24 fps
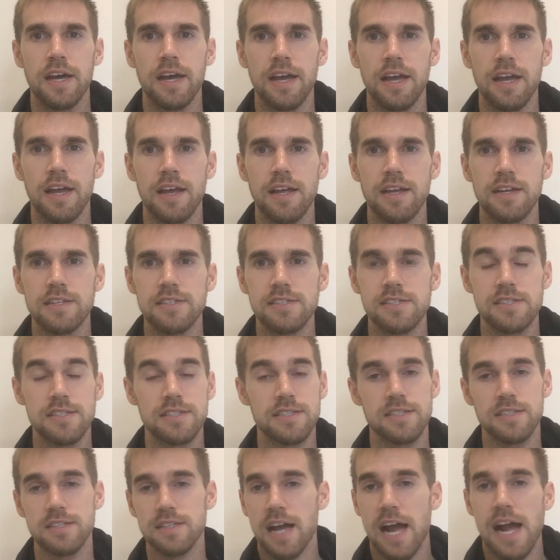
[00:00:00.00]
and
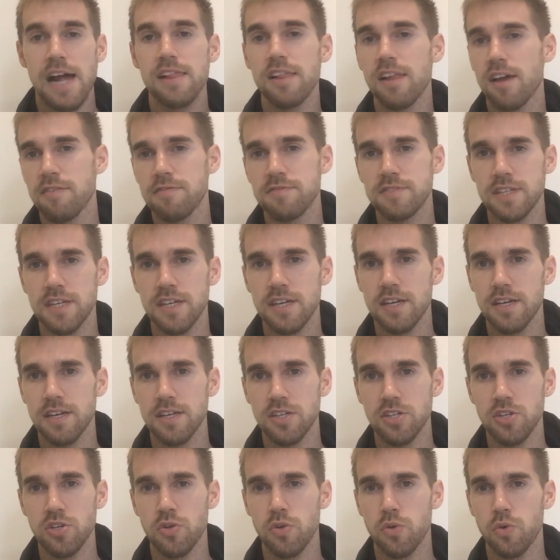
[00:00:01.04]
I loved it.
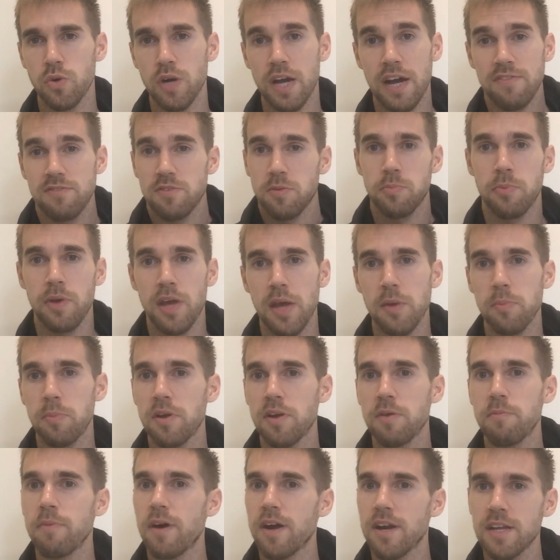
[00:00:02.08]
You have to pay a
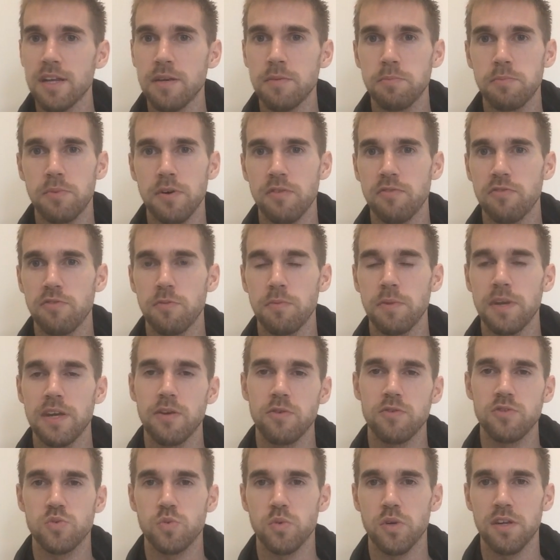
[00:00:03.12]
bit of money, but for me
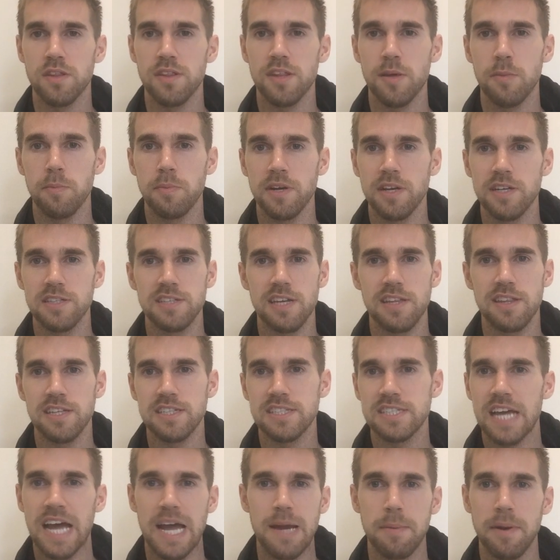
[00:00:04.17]
it was worth it, because at the
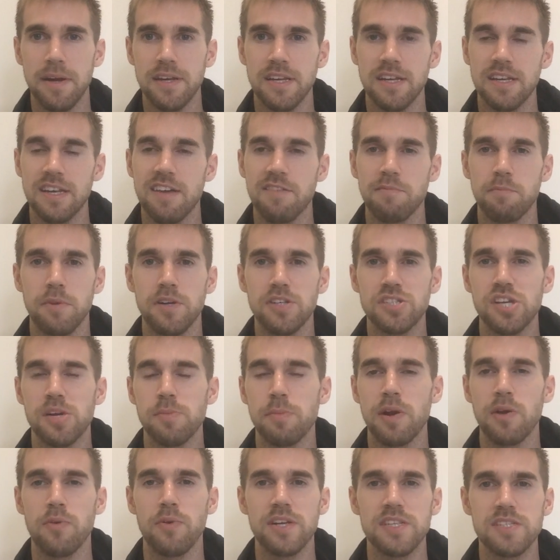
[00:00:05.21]
time I didn't have much
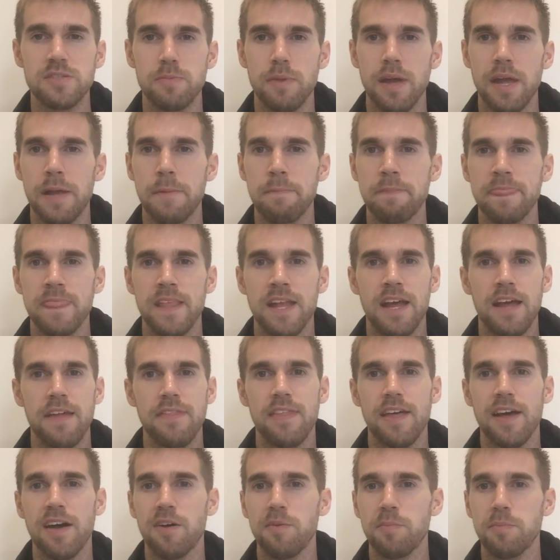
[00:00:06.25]
on my resume.
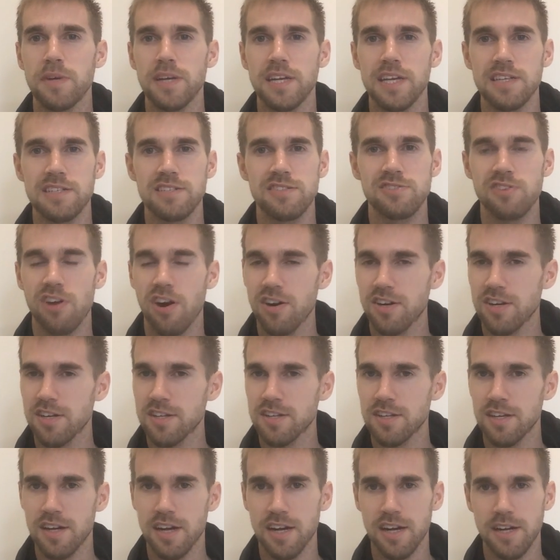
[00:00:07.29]
That helped me get
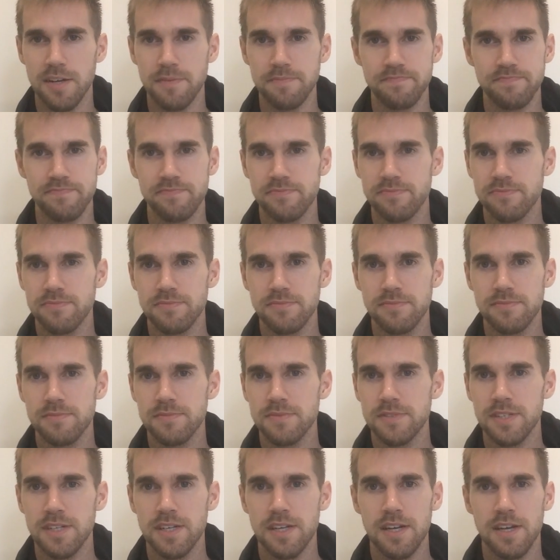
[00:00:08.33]
started.
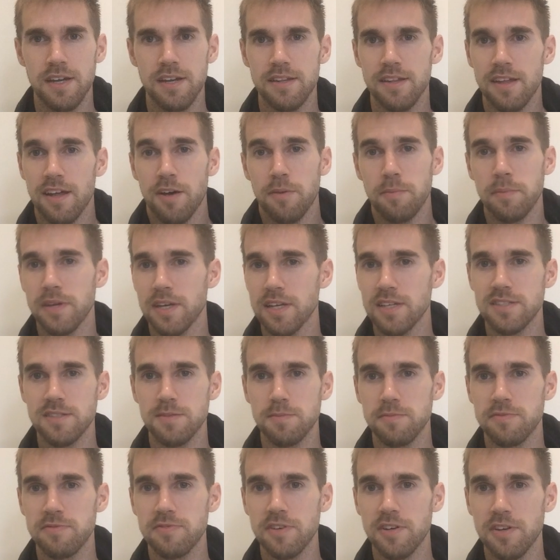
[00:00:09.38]
That helped me get
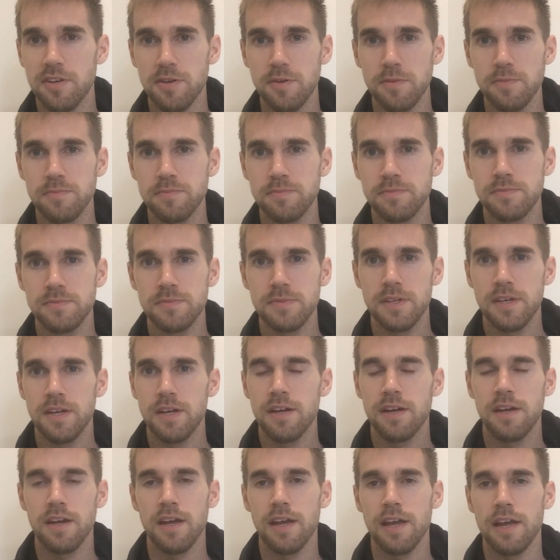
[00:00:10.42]
some film,
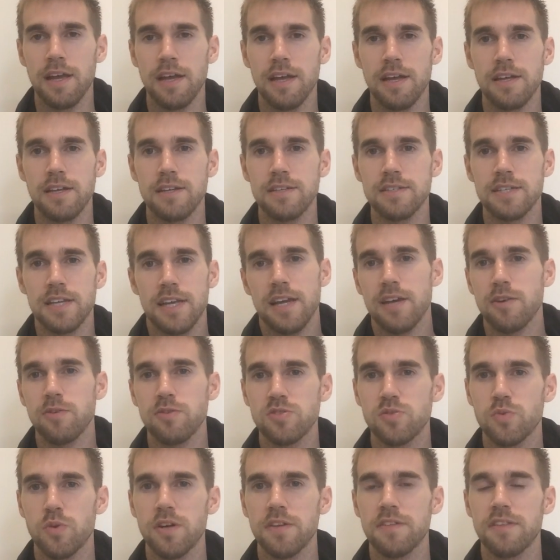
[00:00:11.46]
and yeah, it
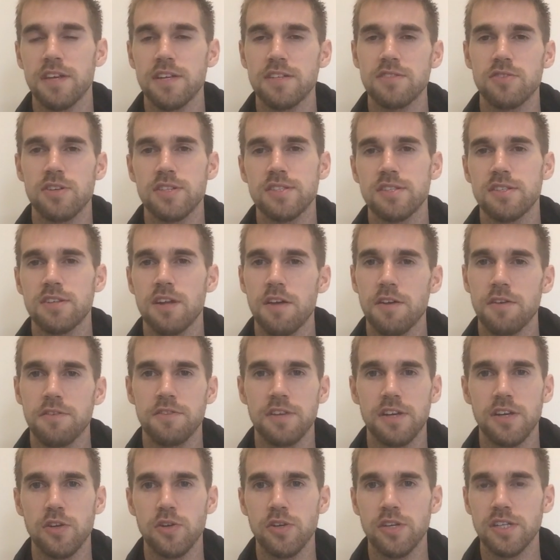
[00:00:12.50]
was worth it. So that's another
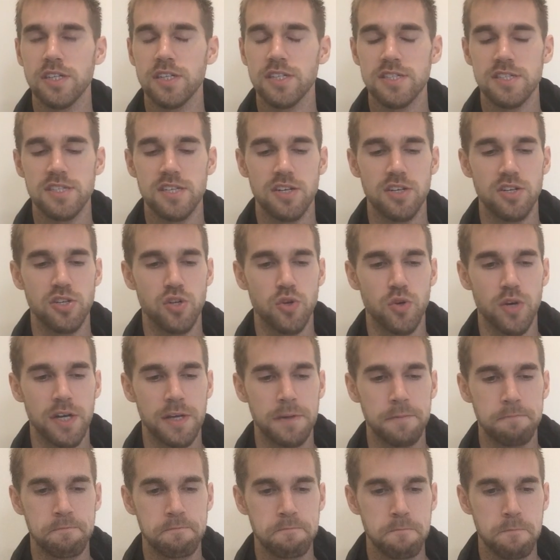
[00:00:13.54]
thing you can consider
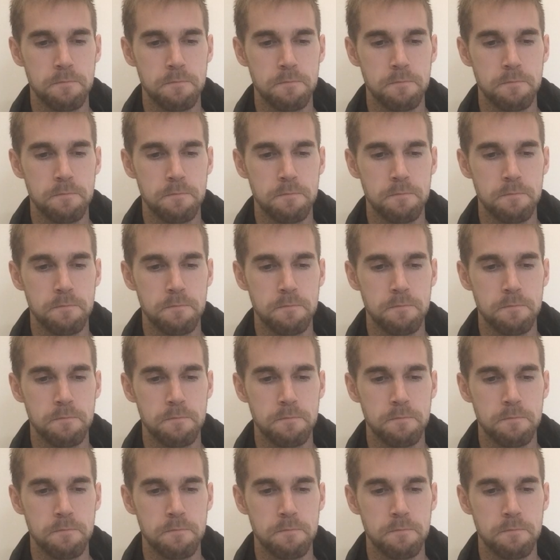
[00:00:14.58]
doing,